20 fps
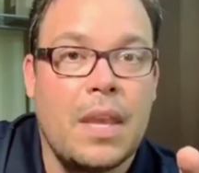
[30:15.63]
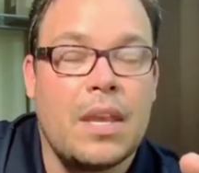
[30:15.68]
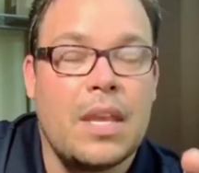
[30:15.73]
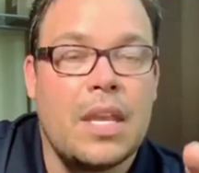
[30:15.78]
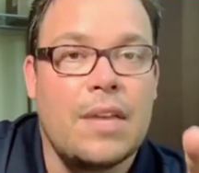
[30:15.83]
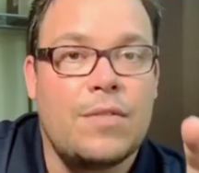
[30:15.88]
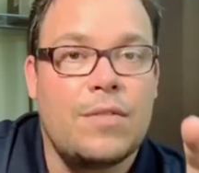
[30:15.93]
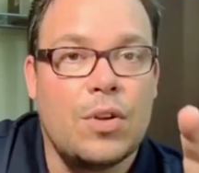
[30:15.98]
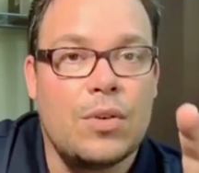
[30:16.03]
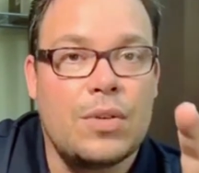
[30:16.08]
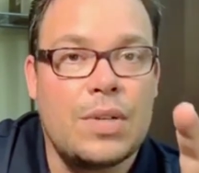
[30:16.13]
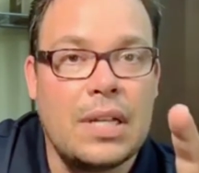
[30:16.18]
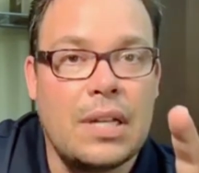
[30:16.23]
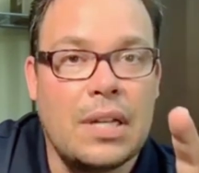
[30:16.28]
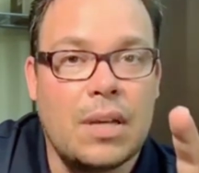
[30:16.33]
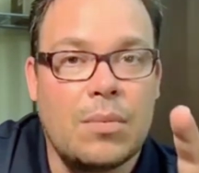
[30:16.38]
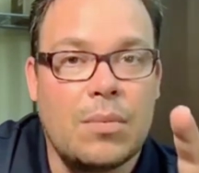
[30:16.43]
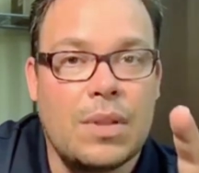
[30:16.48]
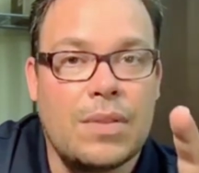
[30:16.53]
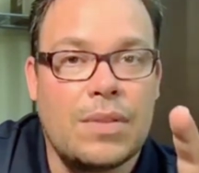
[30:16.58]
If you're
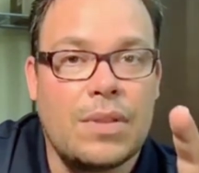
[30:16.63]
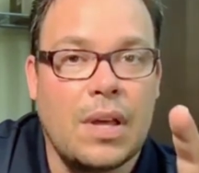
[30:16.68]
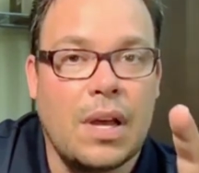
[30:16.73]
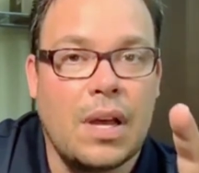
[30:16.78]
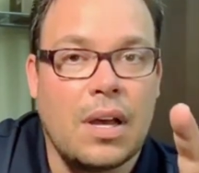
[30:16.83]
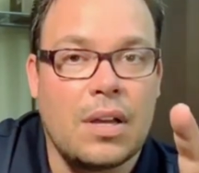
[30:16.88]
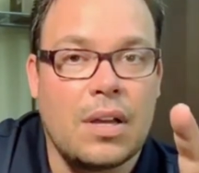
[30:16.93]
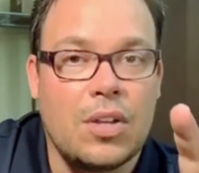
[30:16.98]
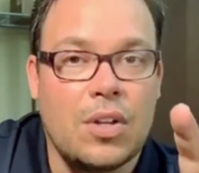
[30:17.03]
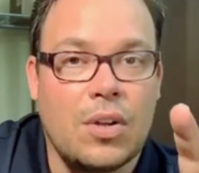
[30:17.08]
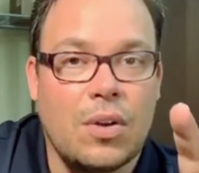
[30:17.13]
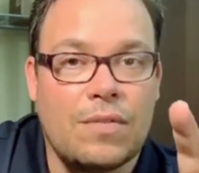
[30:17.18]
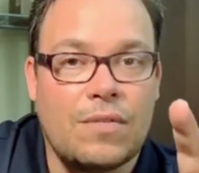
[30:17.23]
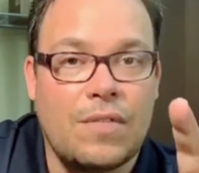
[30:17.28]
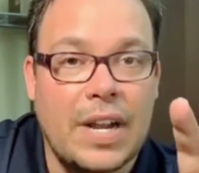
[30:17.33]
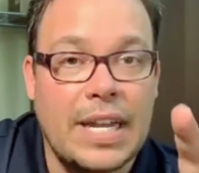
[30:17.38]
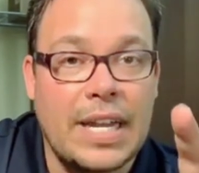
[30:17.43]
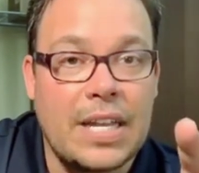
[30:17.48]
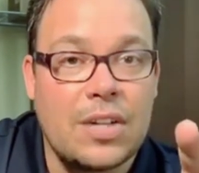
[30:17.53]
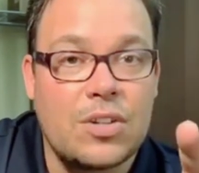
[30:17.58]
dealing with uh, you know
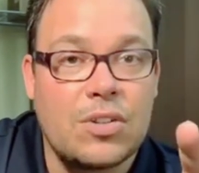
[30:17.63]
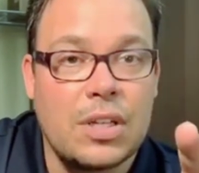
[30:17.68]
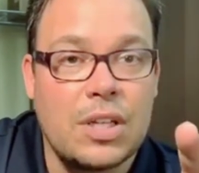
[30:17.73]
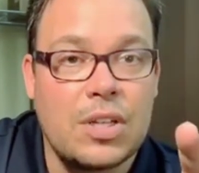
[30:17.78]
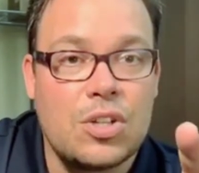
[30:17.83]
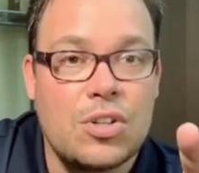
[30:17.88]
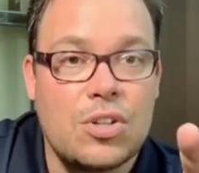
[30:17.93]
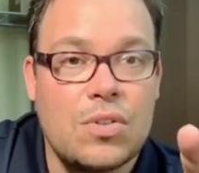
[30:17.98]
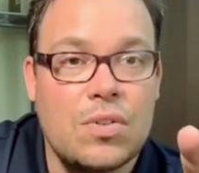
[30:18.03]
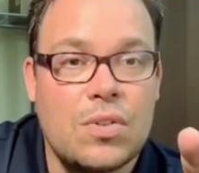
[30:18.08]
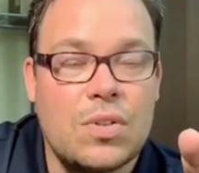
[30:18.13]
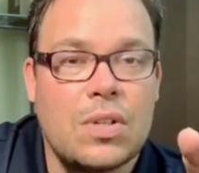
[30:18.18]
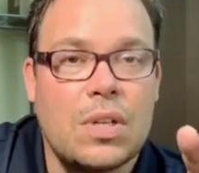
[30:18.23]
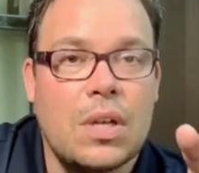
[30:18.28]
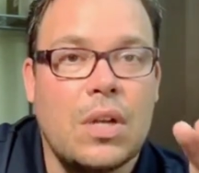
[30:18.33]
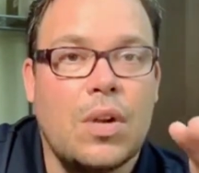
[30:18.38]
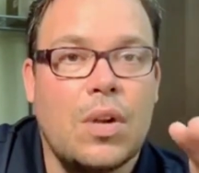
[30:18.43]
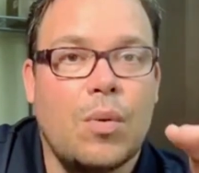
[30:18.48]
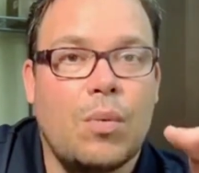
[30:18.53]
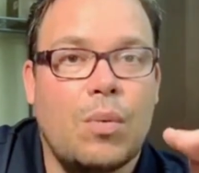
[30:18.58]
financial issues,
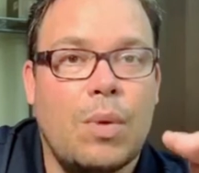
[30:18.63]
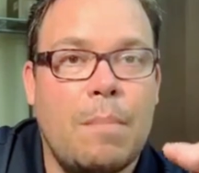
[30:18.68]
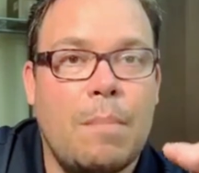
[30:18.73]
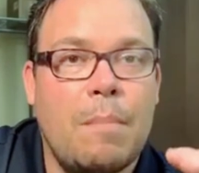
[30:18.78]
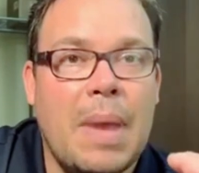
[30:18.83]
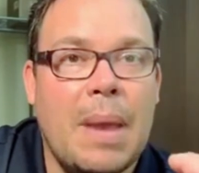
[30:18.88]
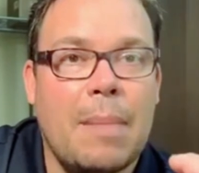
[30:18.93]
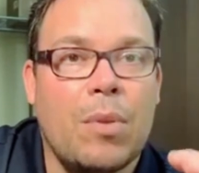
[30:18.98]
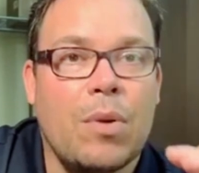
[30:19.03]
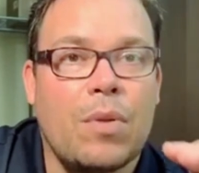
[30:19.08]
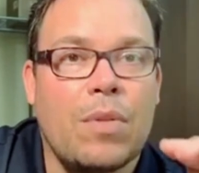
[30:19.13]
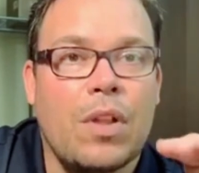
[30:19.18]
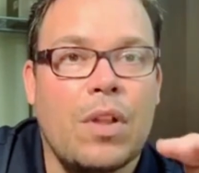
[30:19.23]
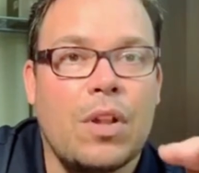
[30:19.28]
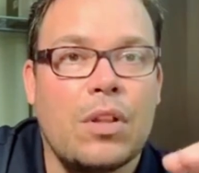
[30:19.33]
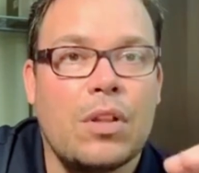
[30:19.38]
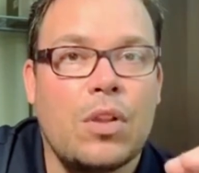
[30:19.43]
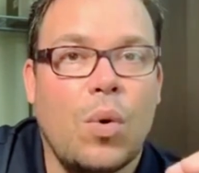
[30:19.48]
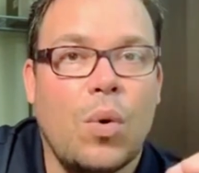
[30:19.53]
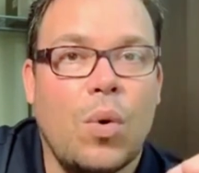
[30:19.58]
remember the
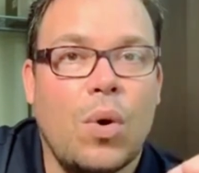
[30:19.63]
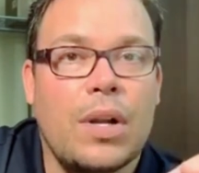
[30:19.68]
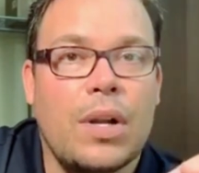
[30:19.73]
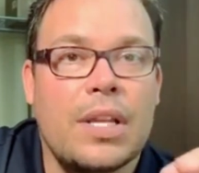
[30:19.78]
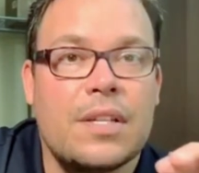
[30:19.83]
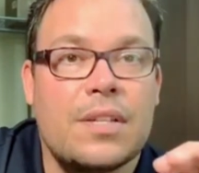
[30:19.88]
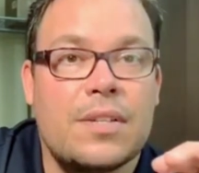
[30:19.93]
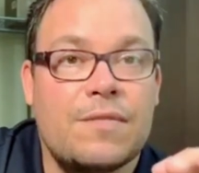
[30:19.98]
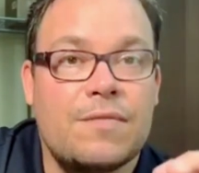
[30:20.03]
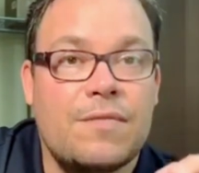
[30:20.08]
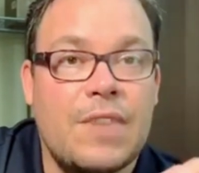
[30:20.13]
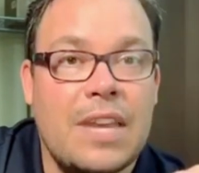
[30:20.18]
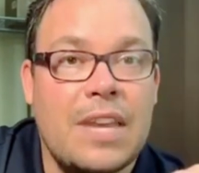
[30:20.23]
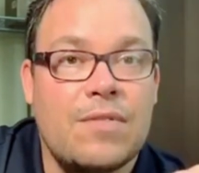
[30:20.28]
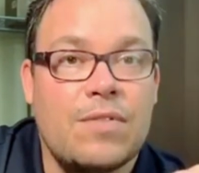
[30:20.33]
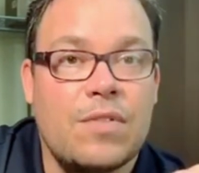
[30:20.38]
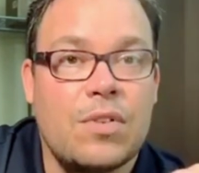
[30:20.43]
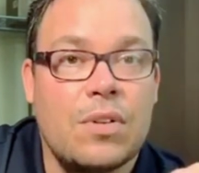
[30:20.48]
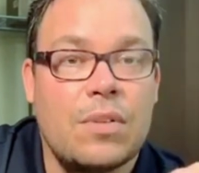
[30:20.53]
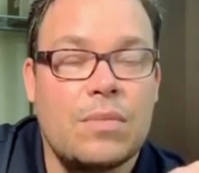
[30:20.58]
Lord is
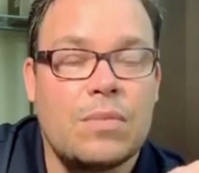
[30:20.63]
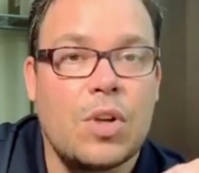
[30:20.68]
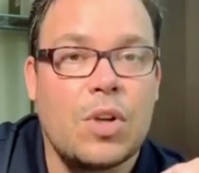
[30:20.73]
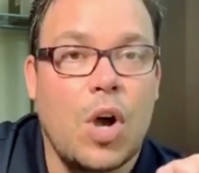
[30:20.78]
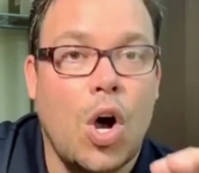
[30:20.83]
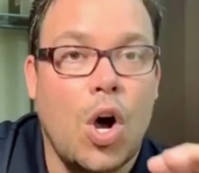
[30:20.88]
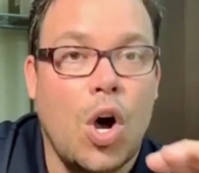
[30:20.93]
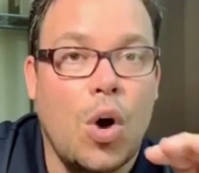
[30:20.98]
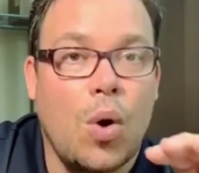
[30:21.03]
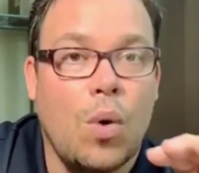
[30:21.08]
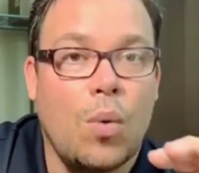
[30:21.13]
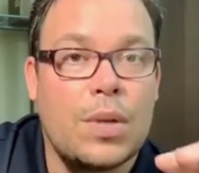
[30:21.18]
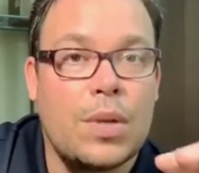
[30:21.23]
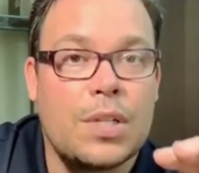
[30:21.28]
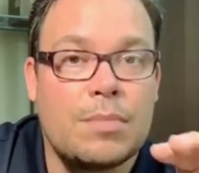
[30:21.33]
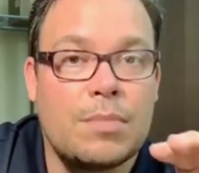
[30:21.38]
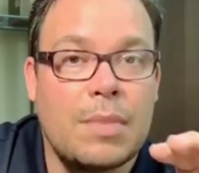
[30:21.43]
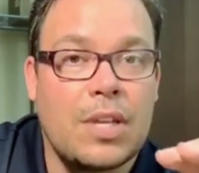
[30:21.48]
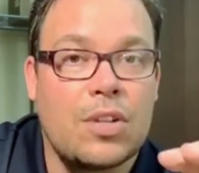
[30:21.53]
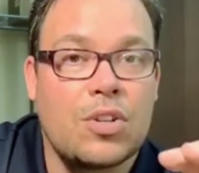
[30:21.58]
faithful to always
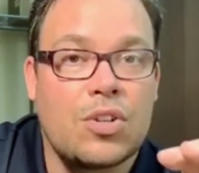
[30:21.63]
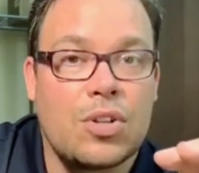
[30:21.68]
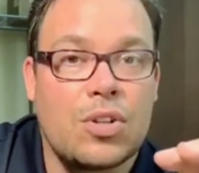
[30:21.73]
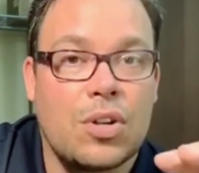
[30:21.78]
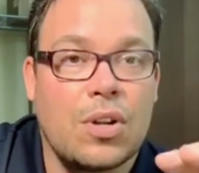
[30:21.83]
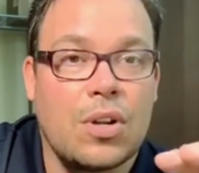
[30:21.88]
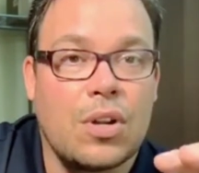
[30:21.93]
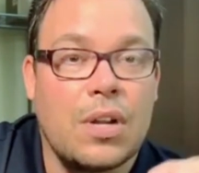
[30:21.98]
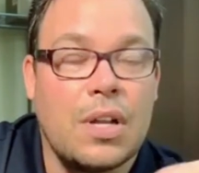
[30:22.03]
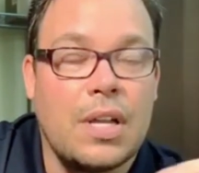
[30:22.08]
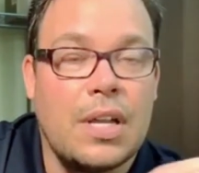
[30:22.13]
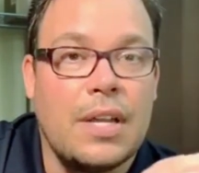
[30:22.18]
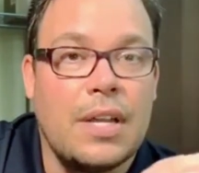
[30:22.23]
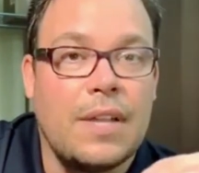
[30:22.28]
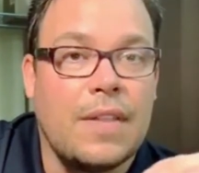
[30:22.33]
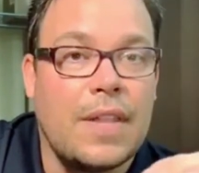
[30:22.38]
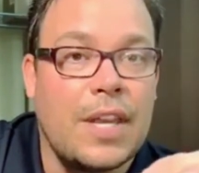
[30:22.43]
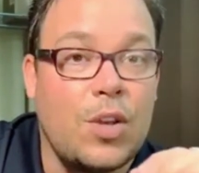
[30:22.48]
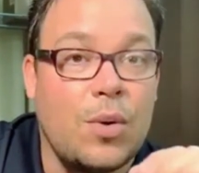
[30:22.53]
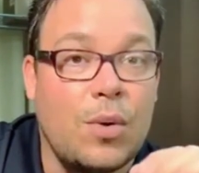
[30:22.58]
make sure
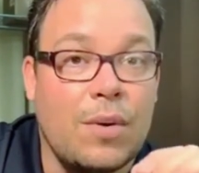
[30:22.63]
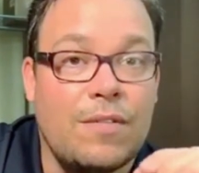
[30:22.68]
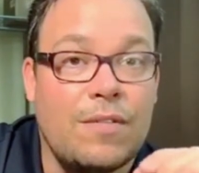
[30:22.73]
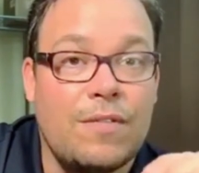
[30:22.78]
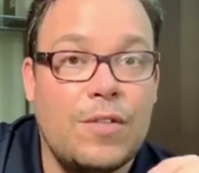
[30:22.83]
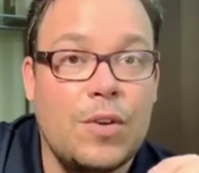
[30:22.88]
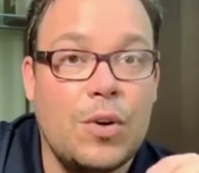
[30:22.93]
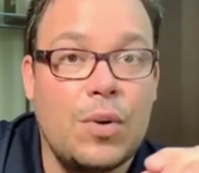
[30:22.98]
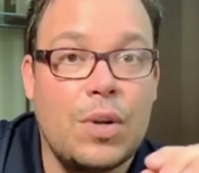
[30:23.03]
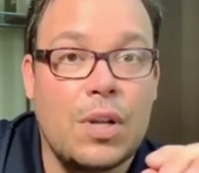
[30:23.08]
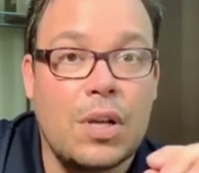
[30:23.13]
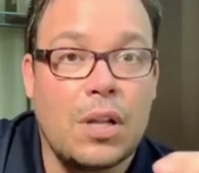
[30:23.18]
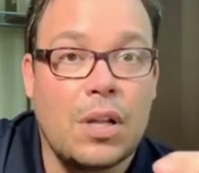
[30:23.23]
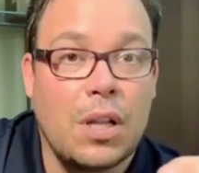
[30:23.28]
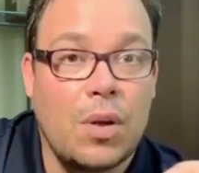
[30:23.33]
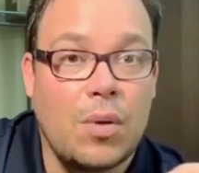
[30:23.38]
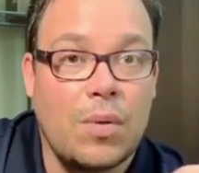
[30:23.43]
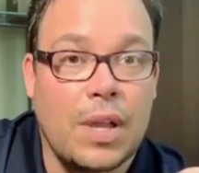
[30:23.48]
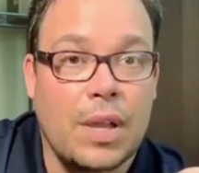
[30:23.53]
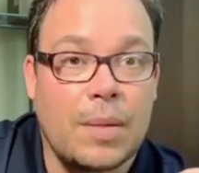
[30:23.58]
that you have food and
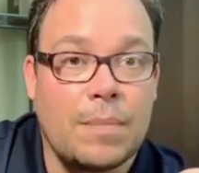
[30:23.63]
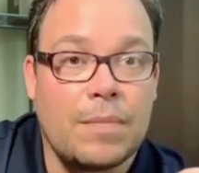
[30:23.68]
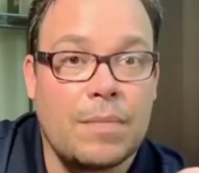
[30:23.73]
clothing.